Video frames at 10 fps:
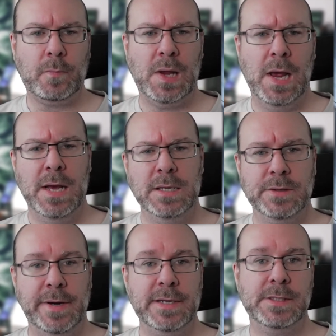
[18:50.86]
So
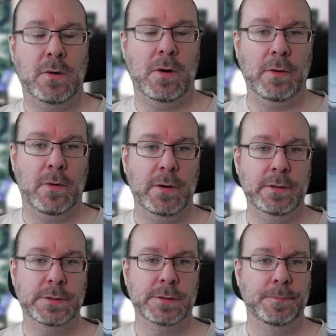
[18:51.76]
that is card
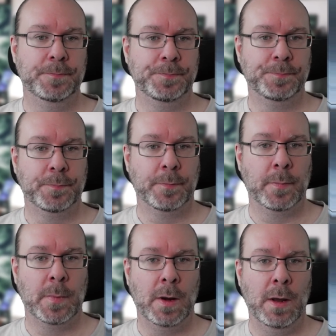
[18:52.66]
colors.
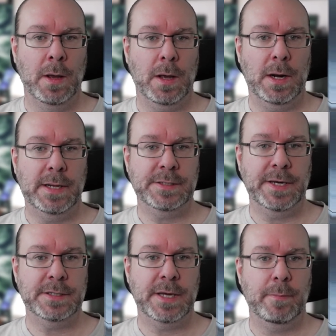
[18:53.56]
Let's change
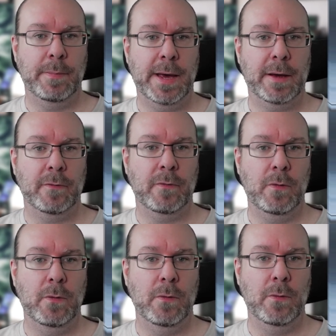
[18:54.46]
that back
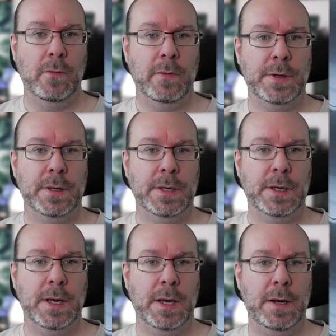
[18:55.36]
to
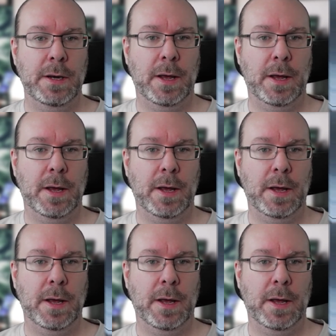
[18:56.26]
none.